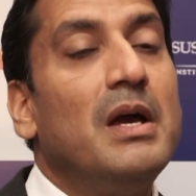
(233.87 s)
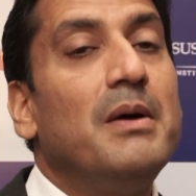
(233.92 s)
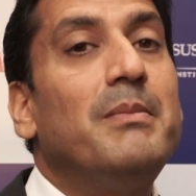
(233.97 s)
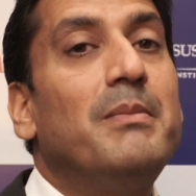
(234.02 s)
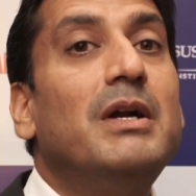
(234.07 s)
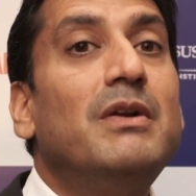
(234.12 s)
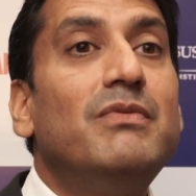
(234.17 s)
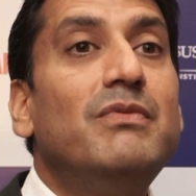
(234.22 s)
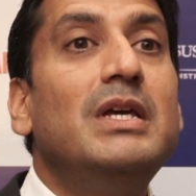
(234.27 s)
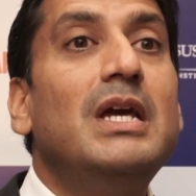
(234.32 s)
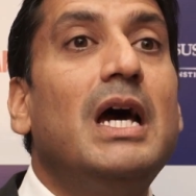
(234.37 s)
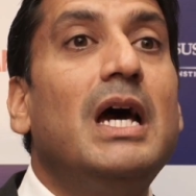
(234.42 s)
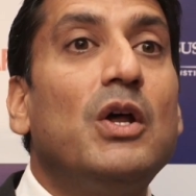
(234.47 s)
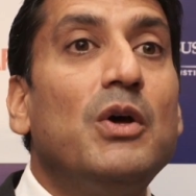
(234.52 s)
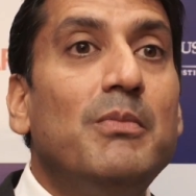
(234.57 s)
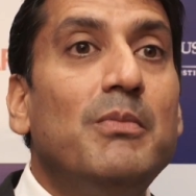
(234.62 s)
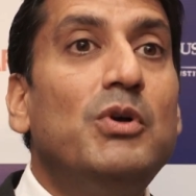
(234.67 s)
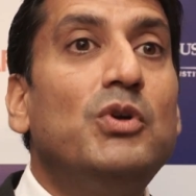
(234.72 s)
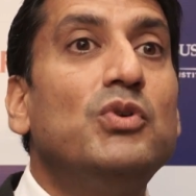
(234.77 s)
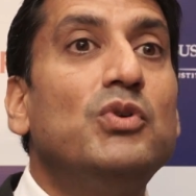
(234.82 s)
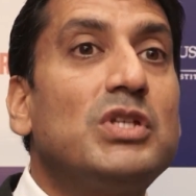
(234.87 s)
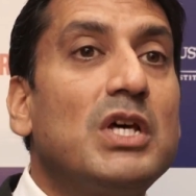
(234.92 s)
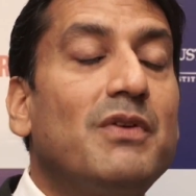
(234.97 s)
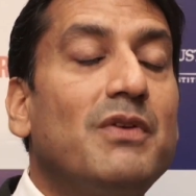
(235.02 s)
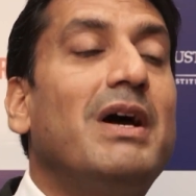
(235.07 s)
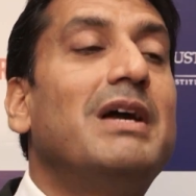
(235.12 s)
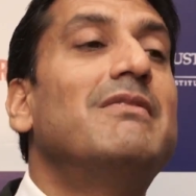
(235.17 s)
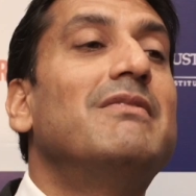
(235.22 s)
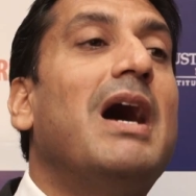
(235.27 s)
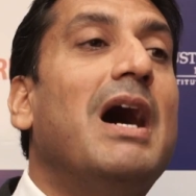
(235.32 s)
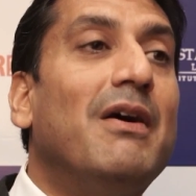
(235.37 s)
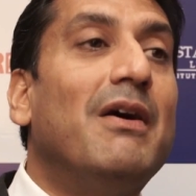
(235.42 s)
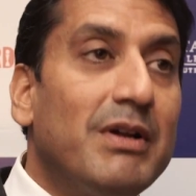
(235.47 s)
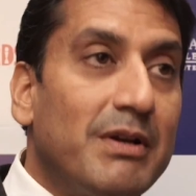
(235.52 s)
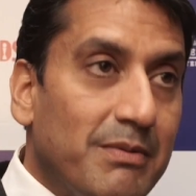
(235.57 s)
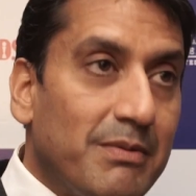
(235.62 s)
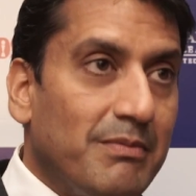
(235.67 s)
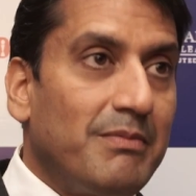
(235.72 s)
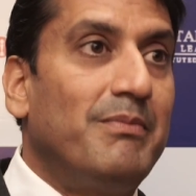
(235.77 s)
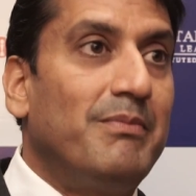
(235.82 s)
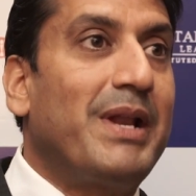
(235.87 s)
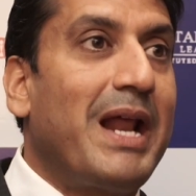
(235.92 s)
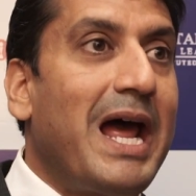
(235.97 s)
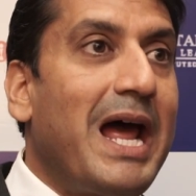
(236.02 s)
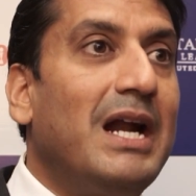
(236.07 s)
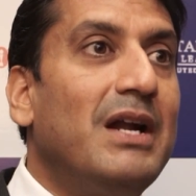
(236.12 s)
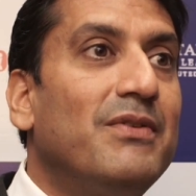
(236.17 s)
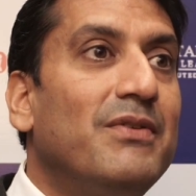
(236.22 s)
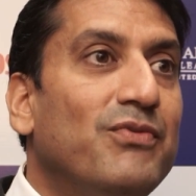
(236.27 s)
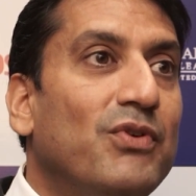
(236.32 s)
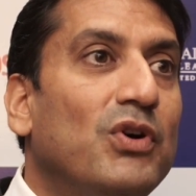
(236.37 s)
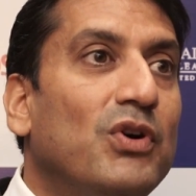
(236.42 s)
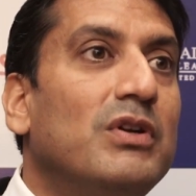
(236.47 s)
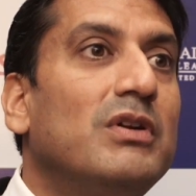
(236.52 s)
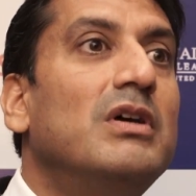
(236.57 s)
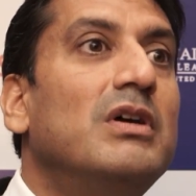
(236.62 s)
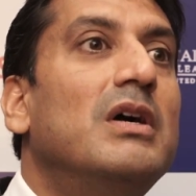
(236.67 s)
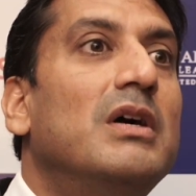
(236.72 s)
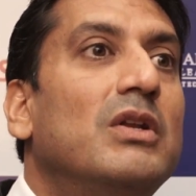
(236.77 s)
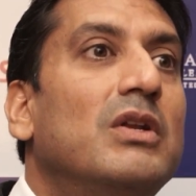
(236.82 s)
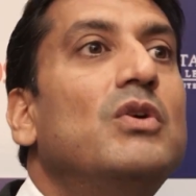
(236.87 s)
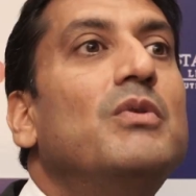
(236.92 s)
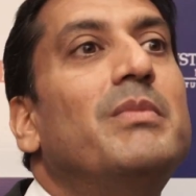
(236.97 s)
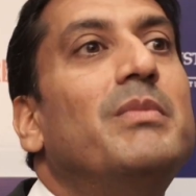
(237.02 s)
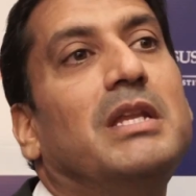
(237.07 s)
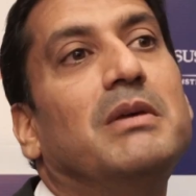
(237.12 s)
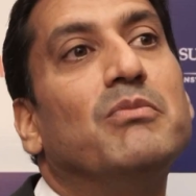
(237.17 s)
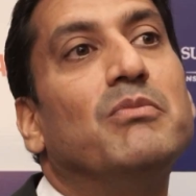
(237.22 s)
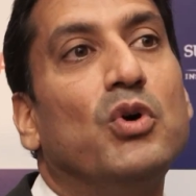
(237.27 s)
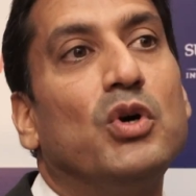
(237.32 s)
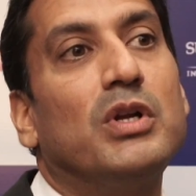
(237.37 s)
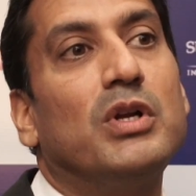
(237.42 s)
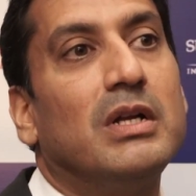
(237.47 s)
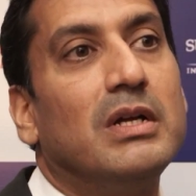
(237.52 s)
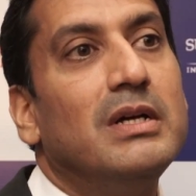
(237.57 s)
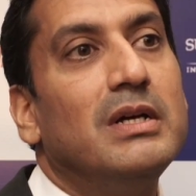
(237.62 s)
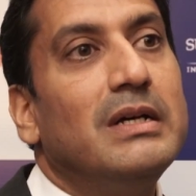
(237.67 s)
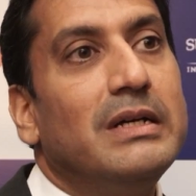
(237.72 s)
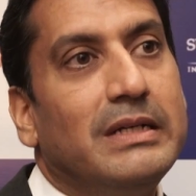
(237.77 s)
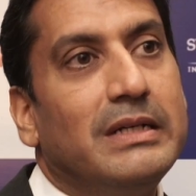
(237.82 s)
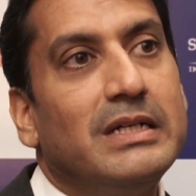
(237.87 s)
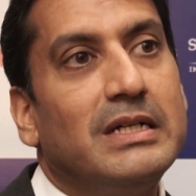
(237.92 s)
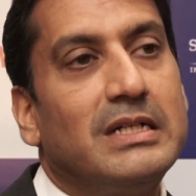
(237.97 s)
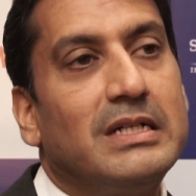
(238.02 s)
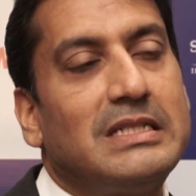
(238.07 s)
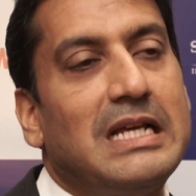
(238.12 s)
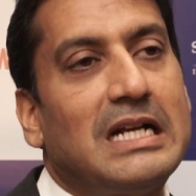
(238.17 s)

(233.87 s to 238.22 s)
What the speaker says: but we are able to survive our brand for many more years.